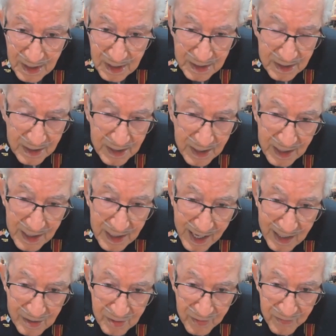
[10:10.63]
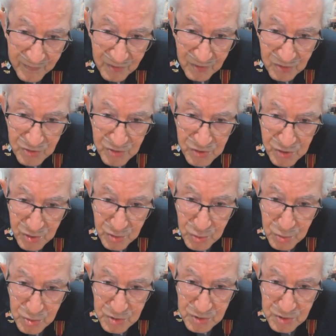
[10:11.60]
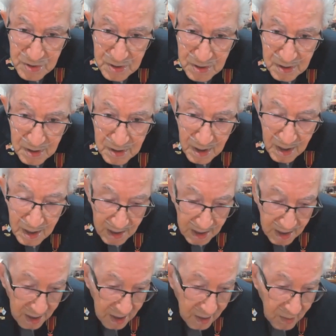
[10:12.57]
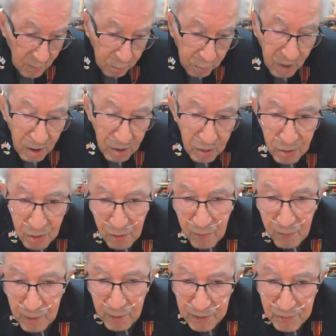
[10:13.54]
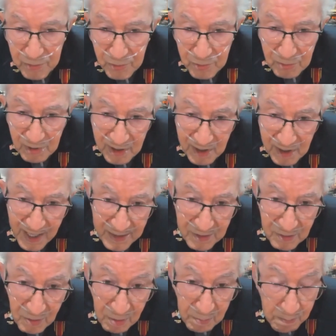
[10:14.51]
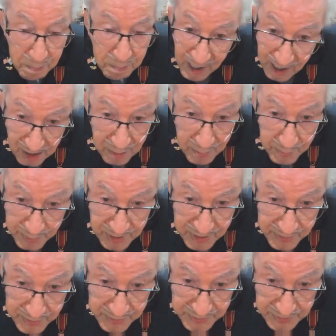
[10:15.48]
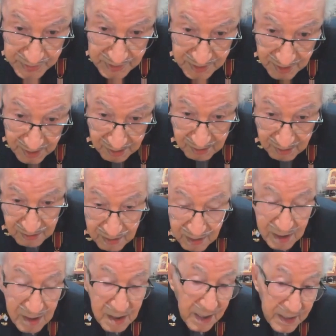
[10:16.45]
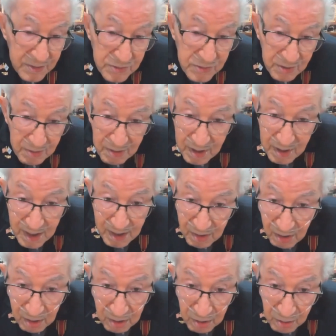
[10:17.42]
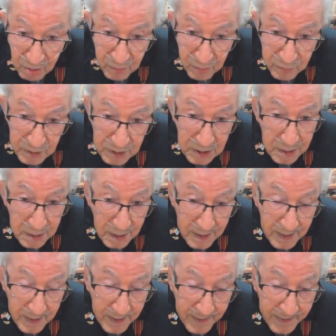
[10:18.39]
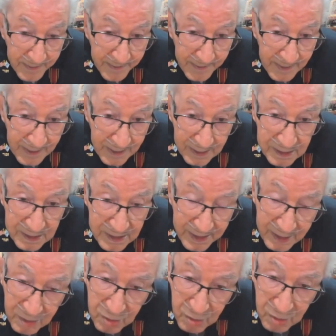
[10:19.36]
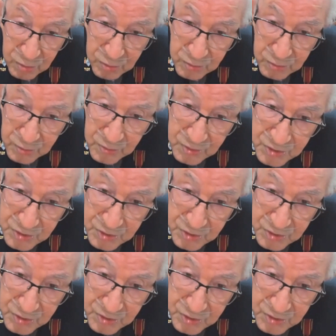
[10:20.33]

get out of your shoes, and walk over to the line of barbers. They're going to cut your hair all over. and then go to the